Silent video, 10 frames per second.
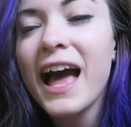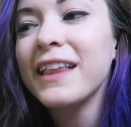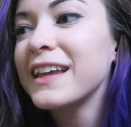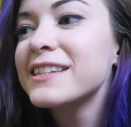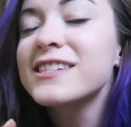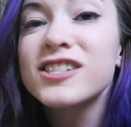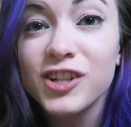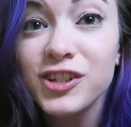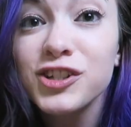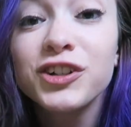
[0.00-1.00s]
And that's
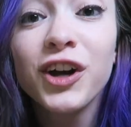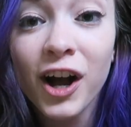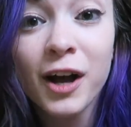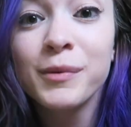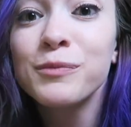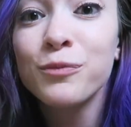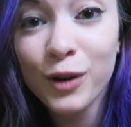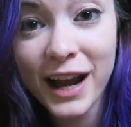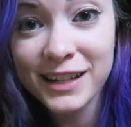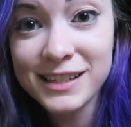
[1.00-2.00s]
such a common
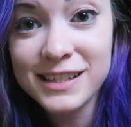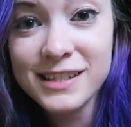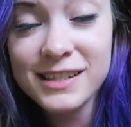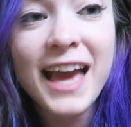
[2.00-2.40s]
practice,